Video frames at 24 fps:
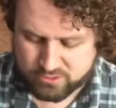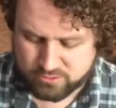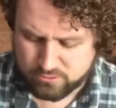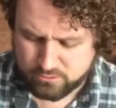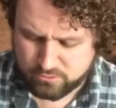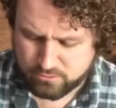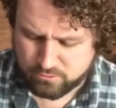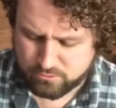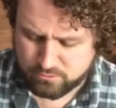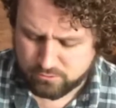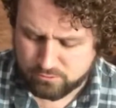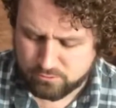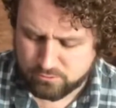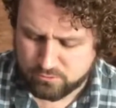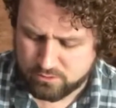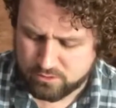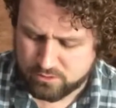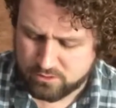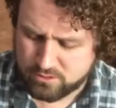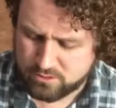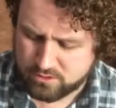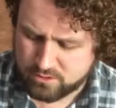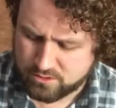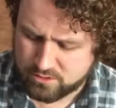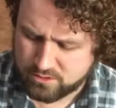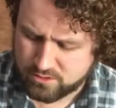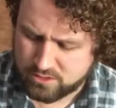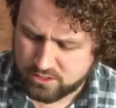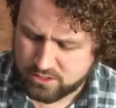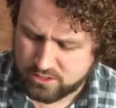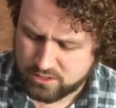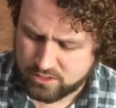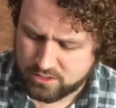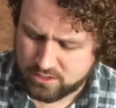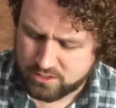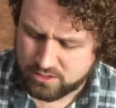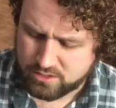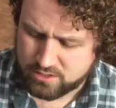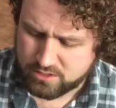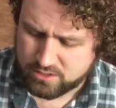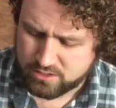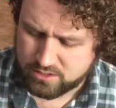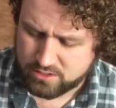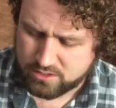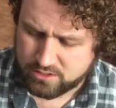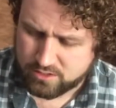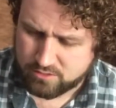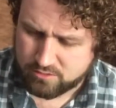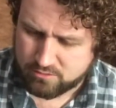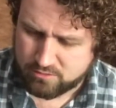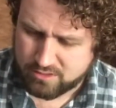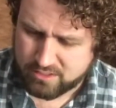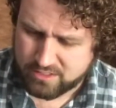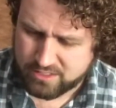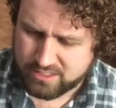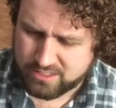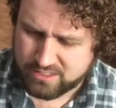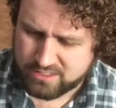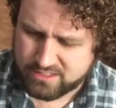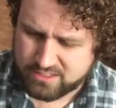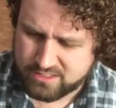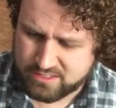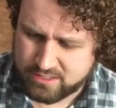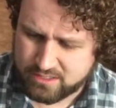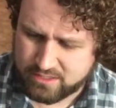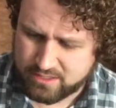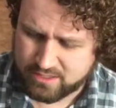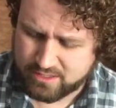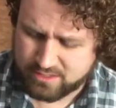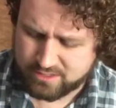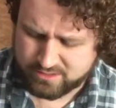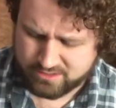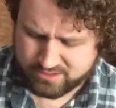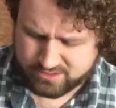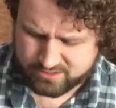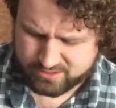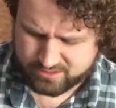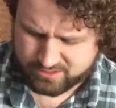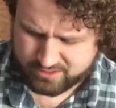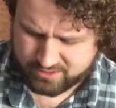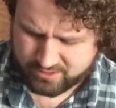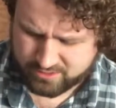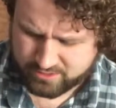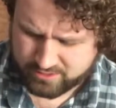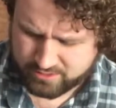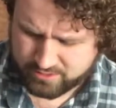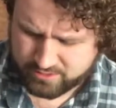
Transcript: Ooh. What is this?